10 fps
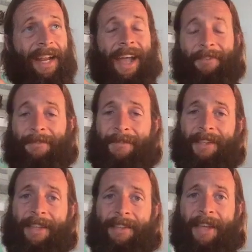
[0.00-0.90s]
I have a
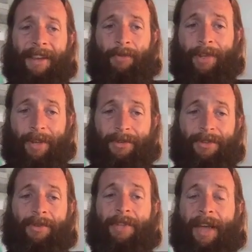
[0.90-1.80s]
feeling that if we don't
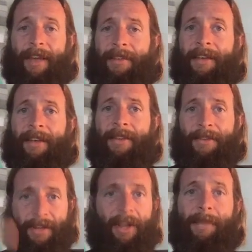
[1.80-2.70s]
do that,
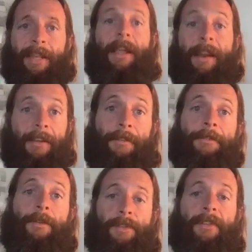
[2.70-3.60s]
there's going to be a lot of
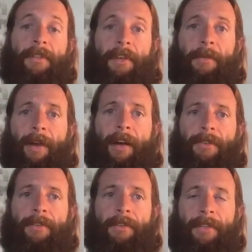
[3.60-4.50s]
confusion about
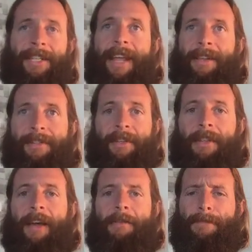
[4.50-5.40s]
attendance and a
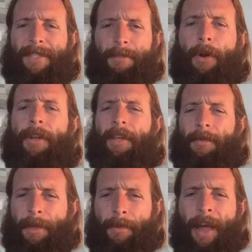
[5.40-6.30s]
lot of mismarking of
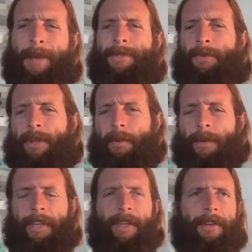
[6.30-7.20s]
people absent when they're
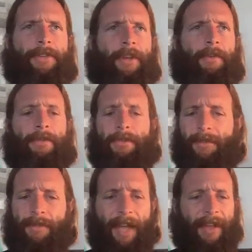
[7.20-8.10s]
really here. So
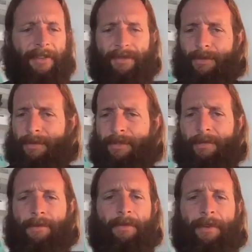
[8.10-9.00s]
do that. Super
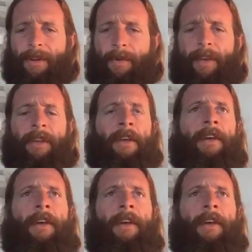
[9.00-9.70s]
simple, very quick.